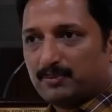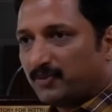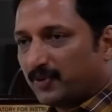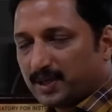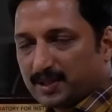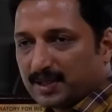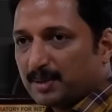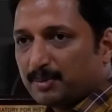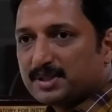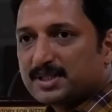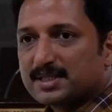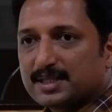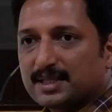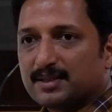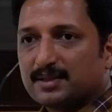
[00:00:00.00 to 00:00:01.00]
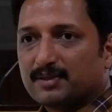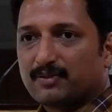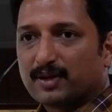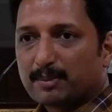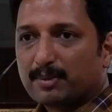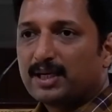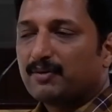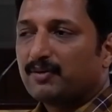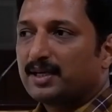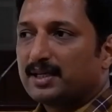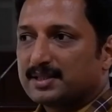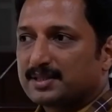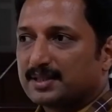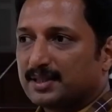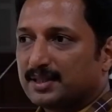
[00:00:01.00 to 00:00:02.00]
What happens is that Fermi level
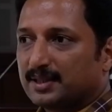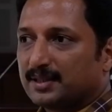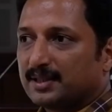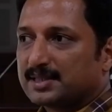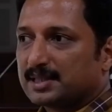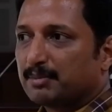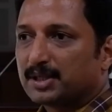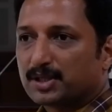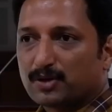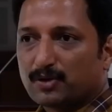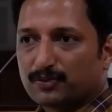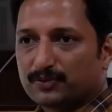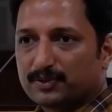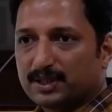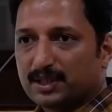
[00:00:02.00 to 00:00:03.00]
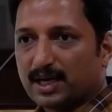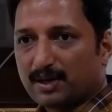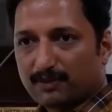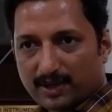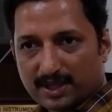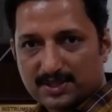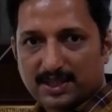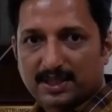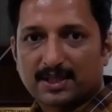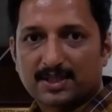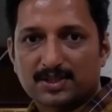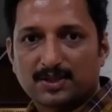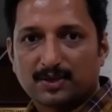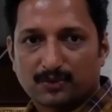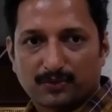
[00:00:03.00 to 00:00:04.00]
is a measure of the average
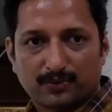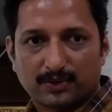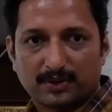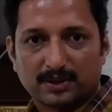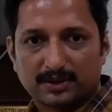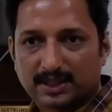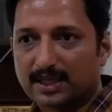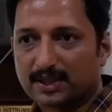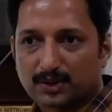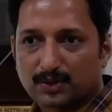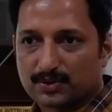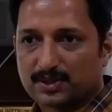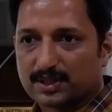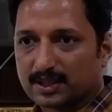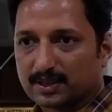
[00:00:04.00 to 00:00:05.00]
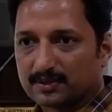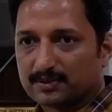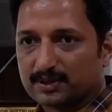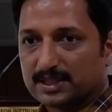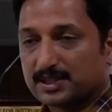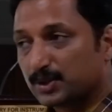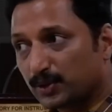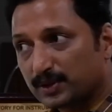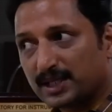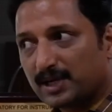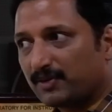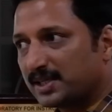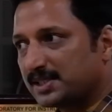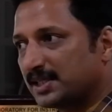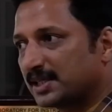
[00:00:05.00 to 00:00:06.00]
energy of the electrons there. It's not the
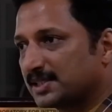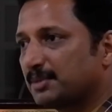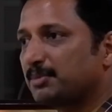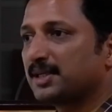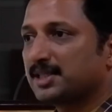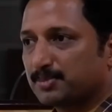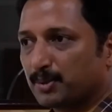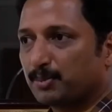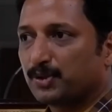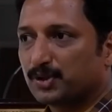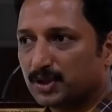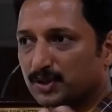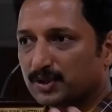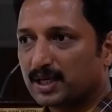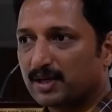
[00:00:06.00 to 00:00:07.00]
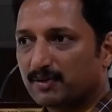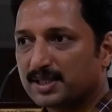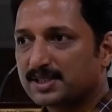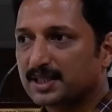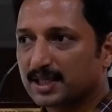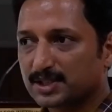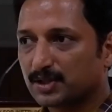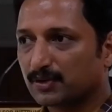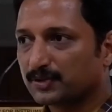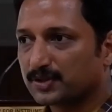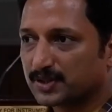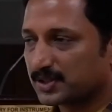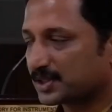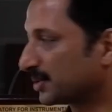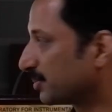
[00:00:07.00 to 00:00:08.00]
average energy, but it's proportional to the average energy of the
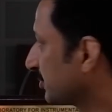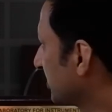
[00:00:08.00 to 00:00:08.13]
system.